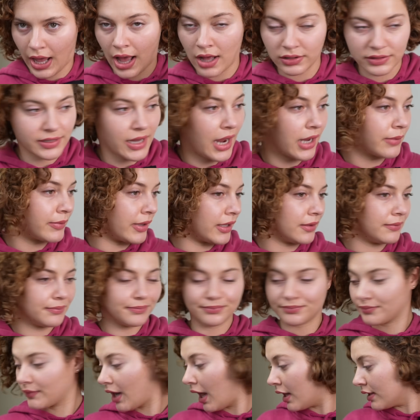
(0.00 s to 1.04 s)
I'll time it.
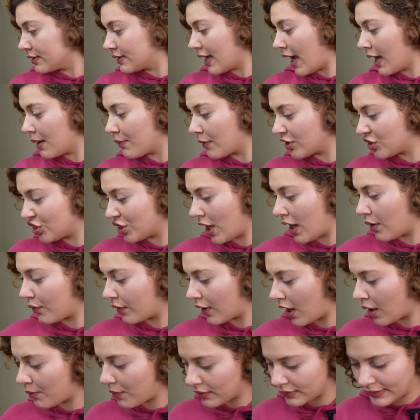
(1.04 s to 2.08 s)
I'll time my shower.
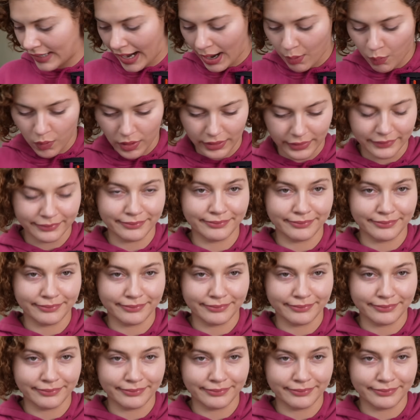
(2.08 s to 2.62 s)
How about that one?